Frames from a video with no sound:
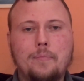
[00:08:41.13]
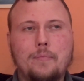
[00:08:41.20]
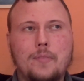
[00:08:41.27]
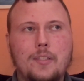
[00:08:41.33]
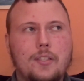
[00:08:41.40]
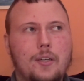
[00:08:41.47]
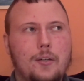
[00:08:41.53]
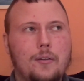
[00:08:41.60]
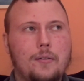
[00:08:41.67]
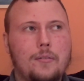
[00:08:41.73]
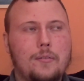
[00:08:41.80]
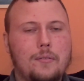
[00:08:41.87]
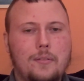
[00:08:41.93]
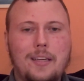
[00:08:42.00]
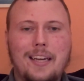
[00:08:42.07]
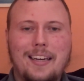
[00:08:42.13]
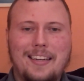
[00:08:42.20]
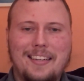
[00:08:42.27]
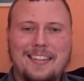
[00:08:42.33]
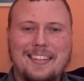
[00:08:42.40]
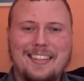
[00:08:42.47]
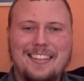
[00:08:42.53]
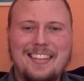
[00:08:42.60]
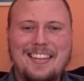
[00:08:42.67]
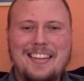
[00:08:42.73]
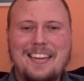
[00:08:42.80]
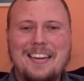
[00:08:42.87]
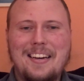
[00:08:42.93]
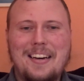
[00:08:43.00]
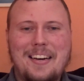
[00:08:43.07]
So yeah,
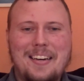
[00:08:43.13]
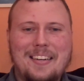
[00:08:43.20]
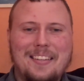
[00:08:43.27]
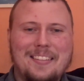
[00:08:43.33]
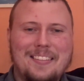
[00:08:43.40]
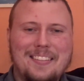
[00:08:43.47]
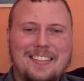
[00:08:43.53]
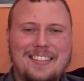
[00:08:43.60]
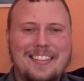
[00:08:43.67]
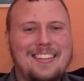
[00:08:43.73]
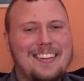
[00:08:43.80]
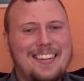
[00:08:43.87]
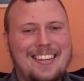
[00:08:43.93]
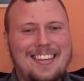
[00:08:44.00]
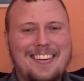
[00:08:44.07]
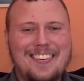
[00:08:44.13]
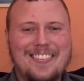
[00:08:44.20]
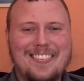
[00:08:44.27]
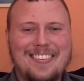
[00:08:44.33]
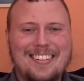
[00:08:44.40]
there you go.